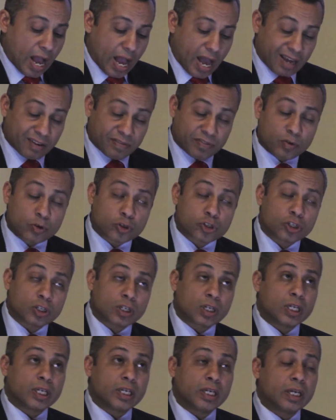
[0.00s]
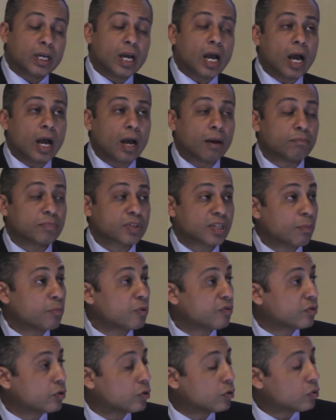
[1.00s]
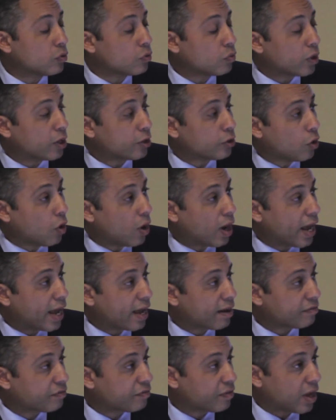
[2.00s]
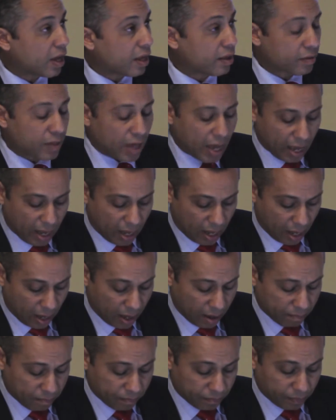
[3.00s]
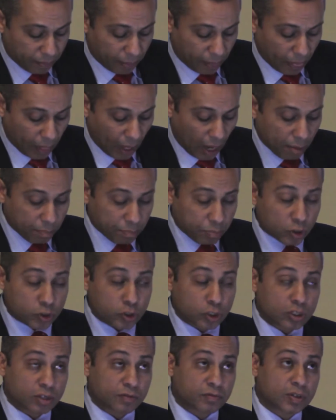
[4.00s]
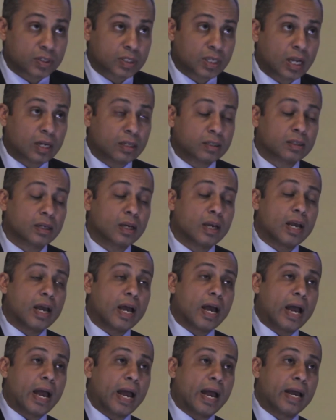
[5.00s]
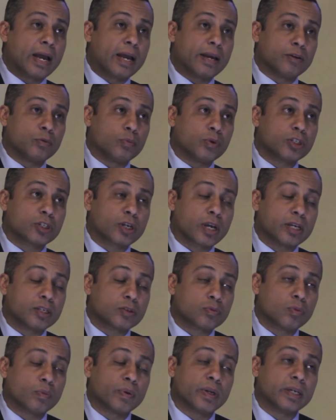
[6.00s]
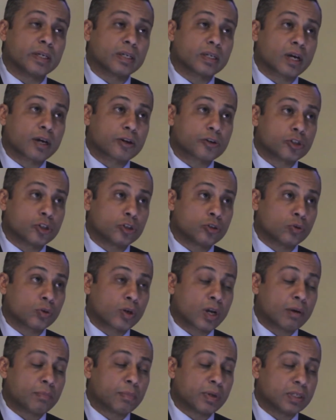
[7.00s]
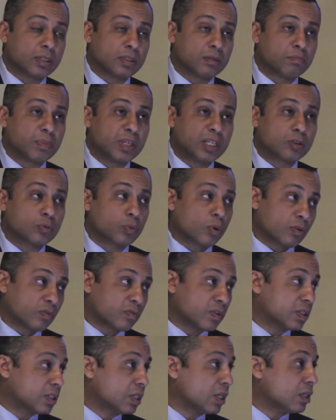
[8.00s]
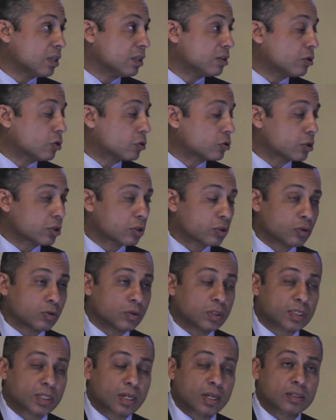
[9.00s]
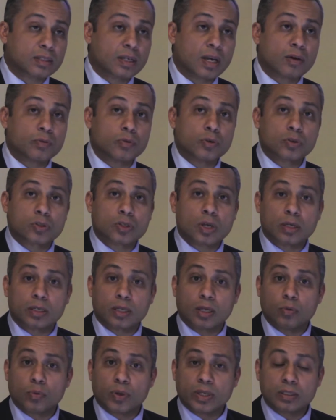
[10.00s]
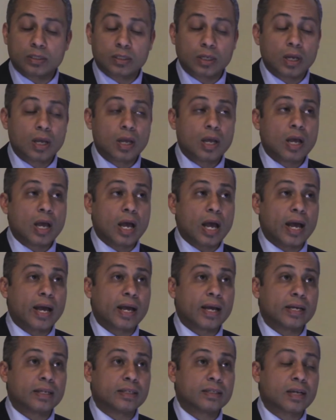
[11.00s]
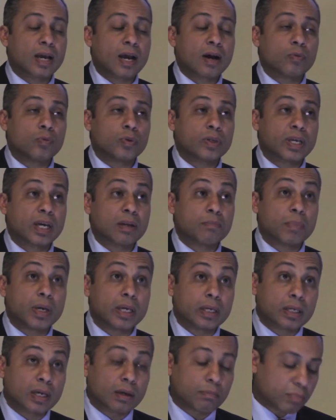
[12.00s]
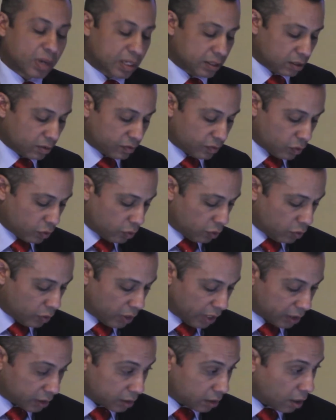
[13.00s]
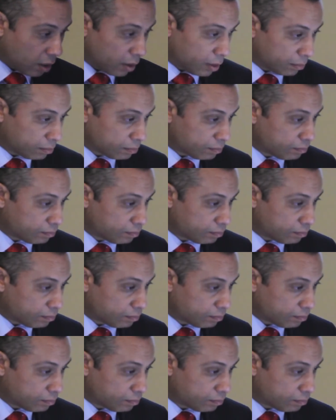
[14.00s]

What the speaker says: Unfortunately, some of you will not have that positive result, in which case we will encourage you to come and meet one of the senior doctors to discuss how your cycle went and how we can make it better for you next time.